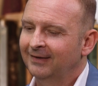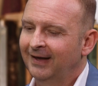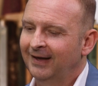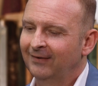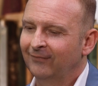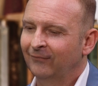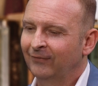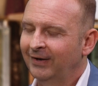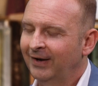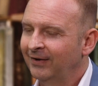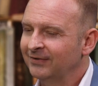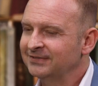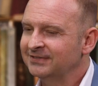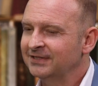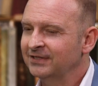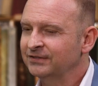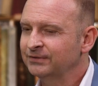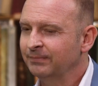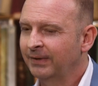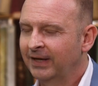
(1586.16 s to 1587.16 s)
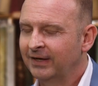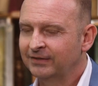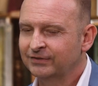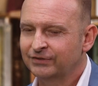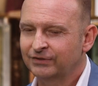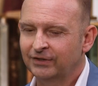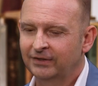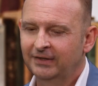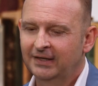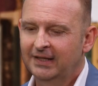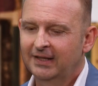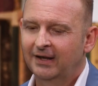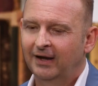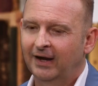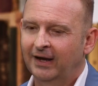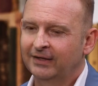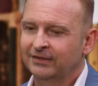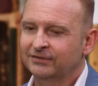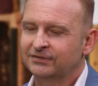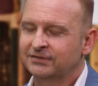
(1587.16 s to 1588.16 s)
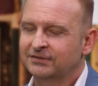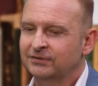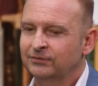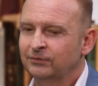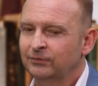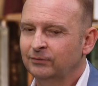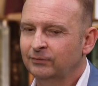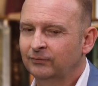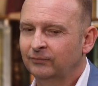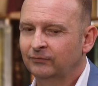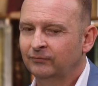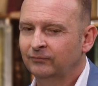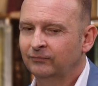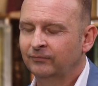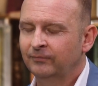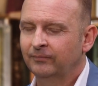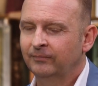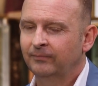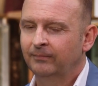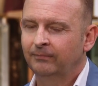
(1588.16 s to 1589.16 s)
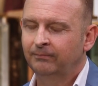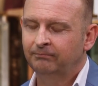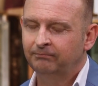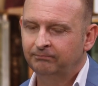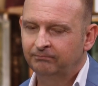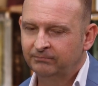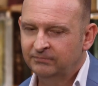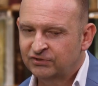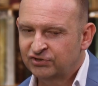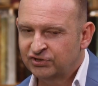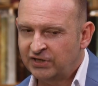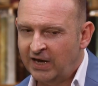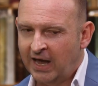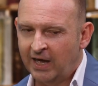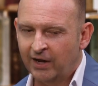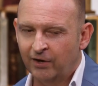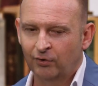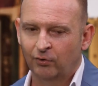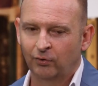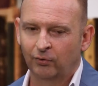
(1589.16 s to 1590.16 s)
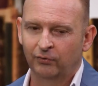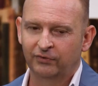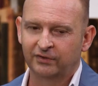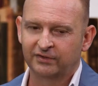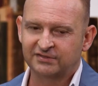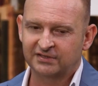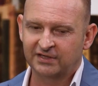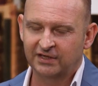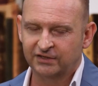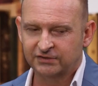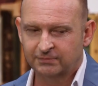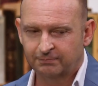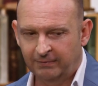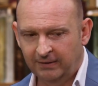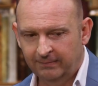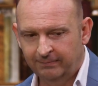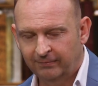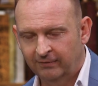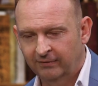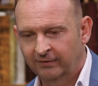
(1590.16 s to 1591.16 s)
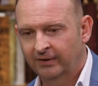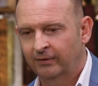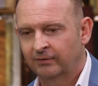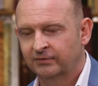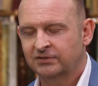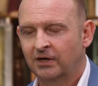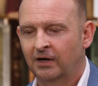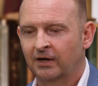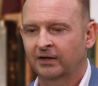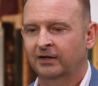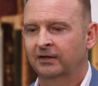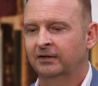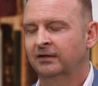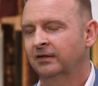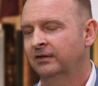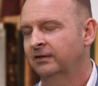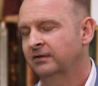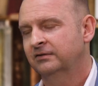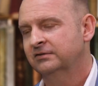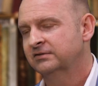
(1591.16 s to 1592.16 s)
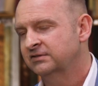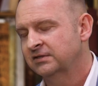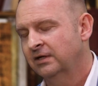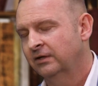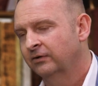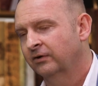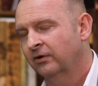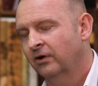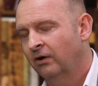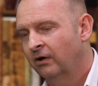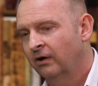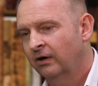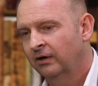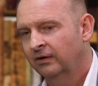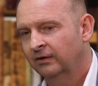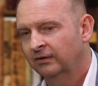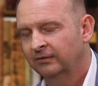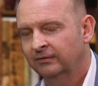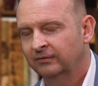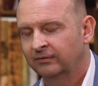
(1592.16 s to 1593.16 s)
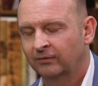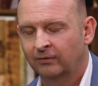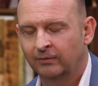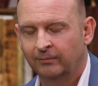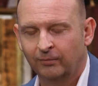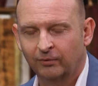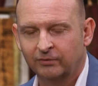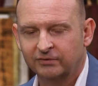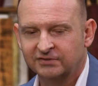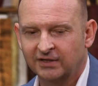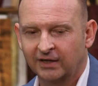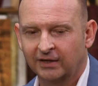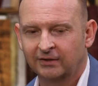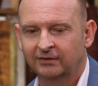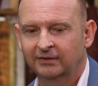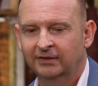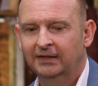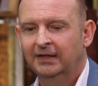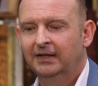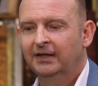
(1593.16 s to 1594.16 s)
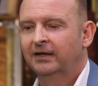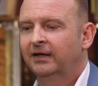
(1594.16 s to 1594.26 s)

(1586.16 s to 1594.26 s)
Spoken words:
When I was sales manager, I used to shadow the salespeople. They were talking, they're just selling a car or a motorcycle.